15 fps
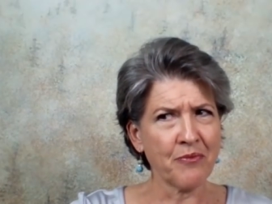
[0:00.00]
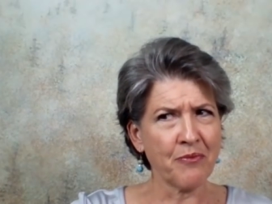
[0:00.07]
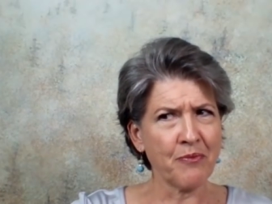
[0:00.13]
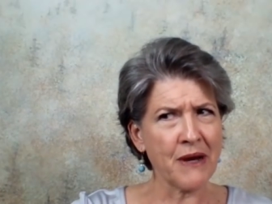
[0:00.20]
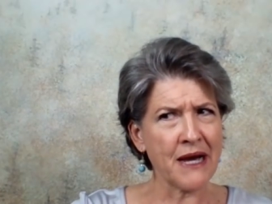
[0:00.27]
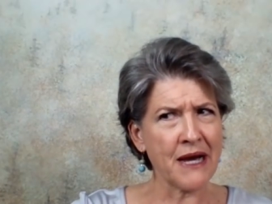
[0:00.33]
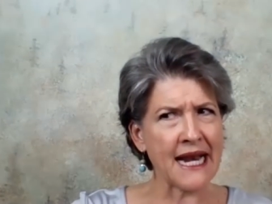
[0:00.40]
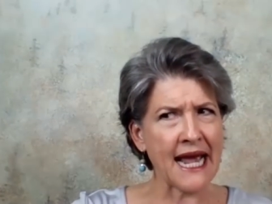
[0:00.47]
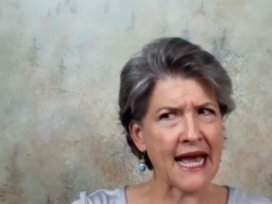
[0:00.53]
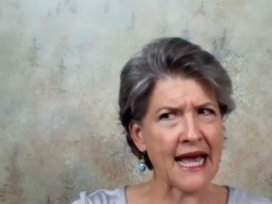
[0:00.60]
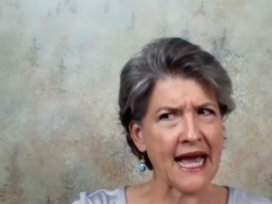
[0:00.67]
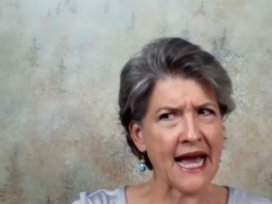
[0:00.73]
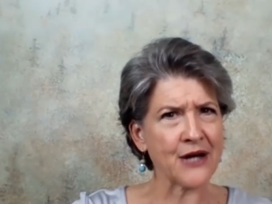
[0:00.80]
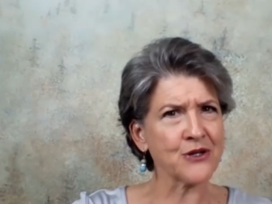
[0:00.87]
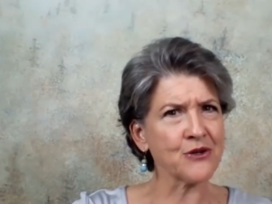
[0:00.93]
but
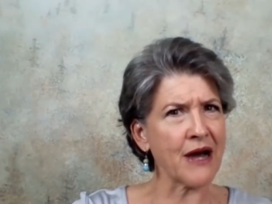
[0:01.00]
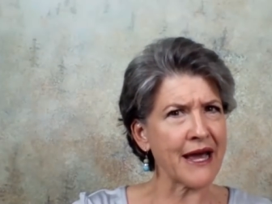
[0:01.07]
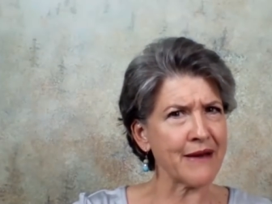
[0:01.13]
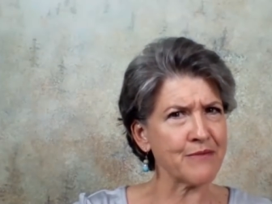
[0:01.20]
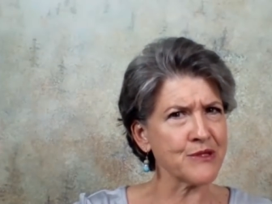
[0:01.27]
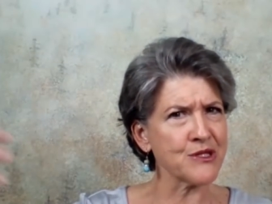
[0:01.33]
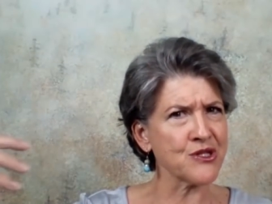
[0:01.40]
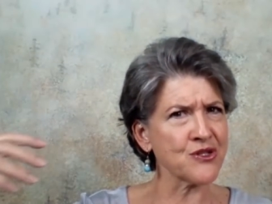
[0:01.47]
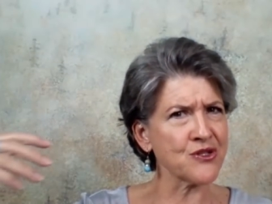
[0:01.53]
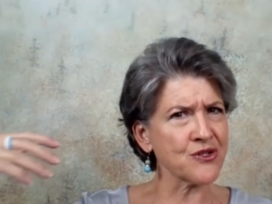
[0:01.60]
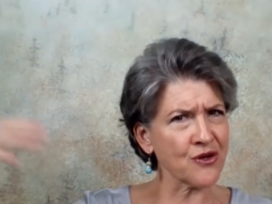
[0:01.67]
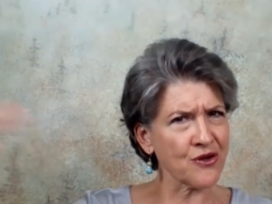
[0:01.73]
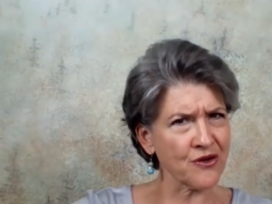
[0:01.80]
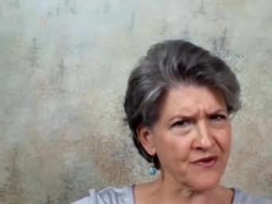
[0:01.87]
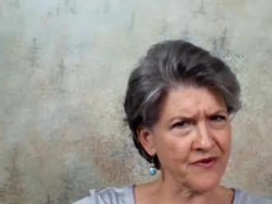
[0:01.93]
how do I
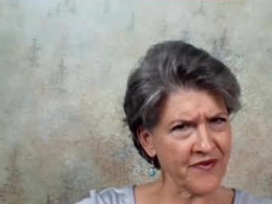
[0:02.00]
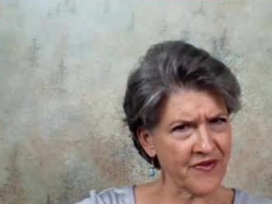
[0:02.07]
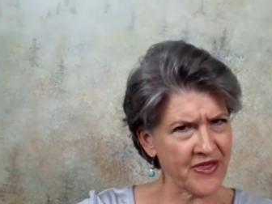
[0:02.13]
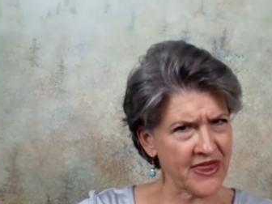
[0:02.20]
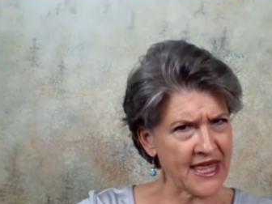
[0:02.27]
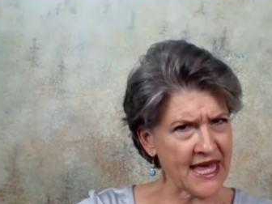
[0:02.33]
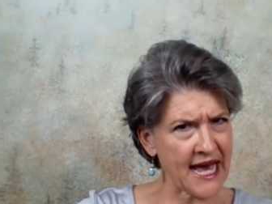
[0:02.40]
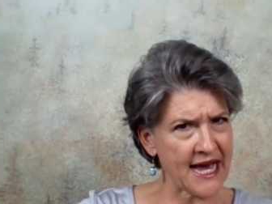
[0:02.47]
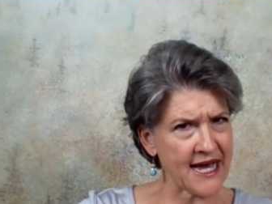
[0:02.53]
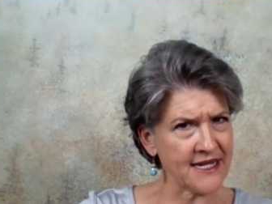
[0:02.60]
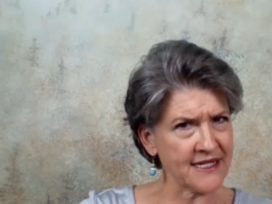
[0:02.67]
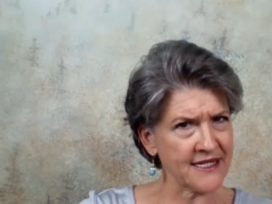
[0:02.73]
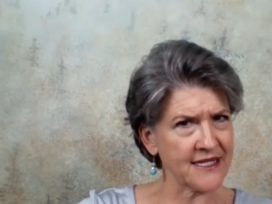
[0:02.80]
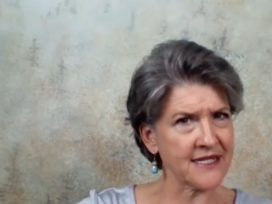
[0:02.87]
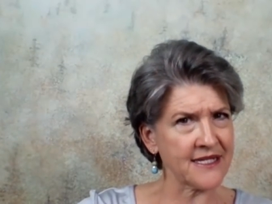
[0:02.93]
observe
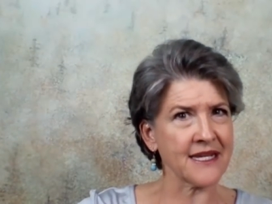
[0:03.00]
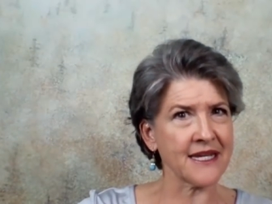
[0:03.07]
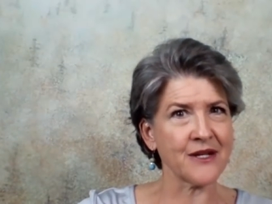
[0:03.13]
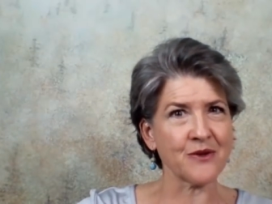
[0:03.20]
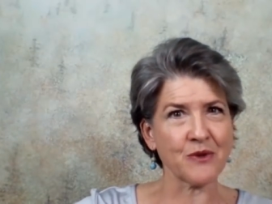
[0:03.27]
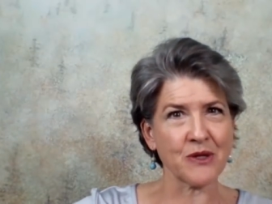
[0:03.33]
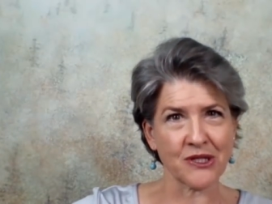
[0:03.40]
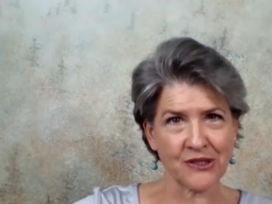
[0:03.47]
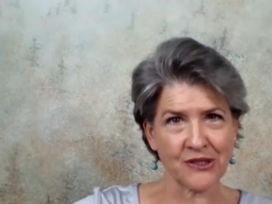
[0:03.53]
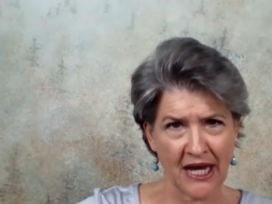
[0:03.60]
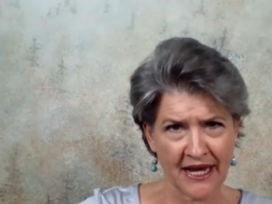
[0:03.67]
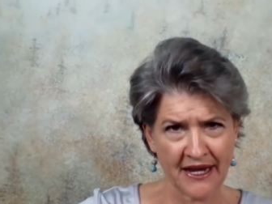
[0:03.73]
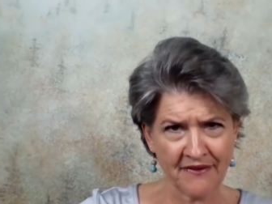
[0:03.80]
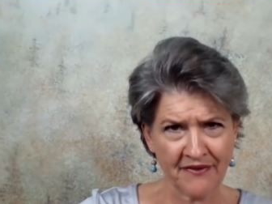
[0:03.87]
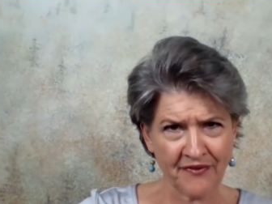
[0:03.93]
that in real
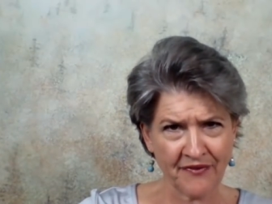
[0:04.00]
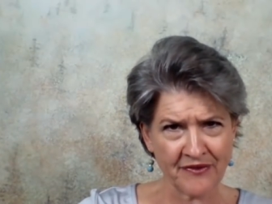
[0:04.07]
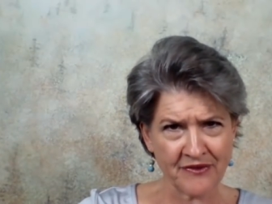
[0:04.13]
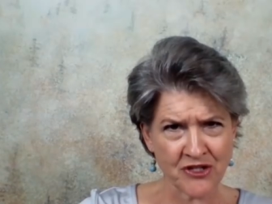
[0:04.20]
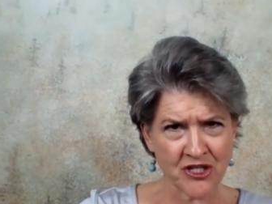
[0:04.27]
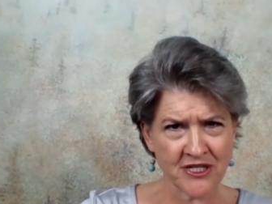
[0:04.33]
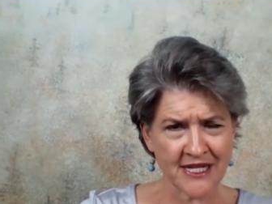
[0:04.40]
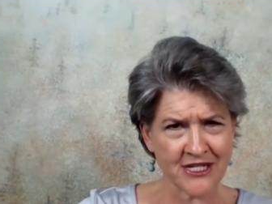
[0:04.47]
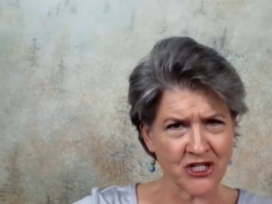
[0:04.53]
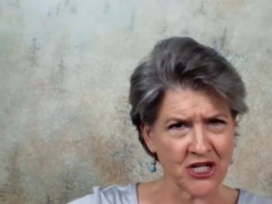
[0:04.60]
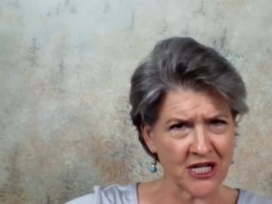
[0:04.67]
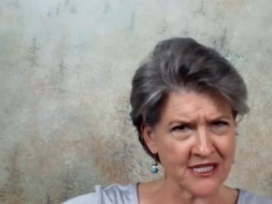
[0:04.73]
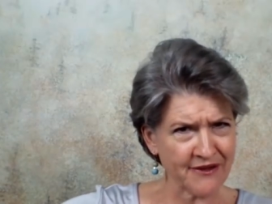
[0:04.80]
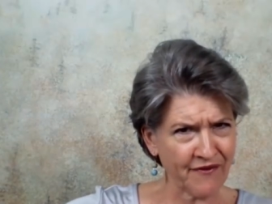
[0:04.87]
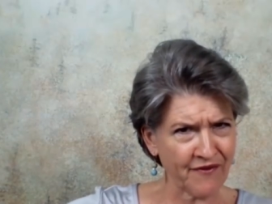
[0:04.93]
life? She says she
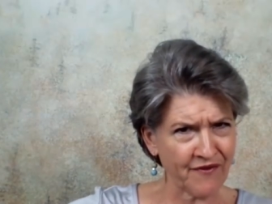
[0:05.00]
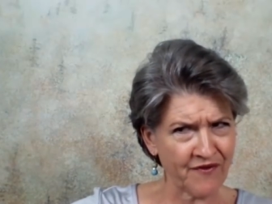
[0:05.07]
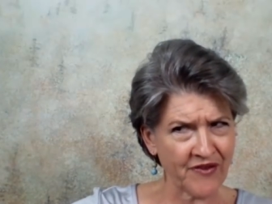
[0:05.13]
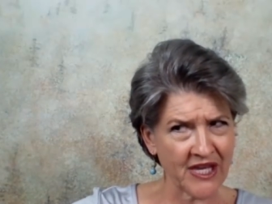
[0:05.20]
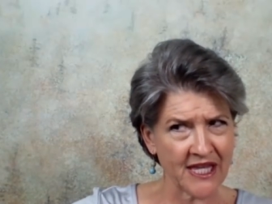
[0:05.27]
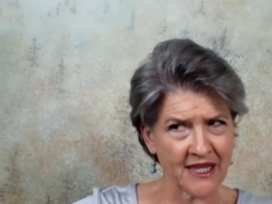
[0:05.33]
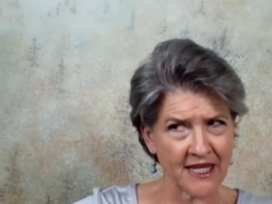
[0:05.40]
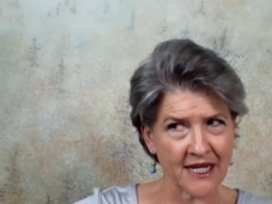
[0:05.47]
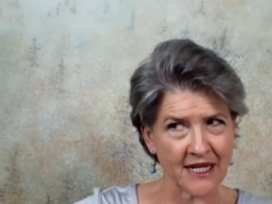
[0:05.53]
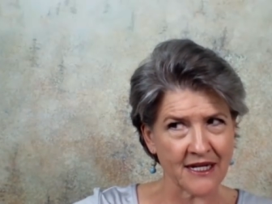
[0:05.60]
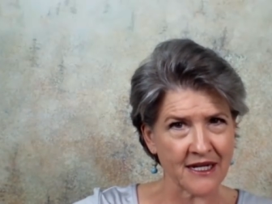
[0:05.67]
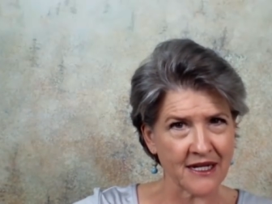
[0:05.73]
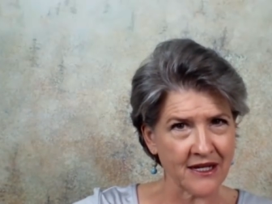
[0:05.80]
has a feeling.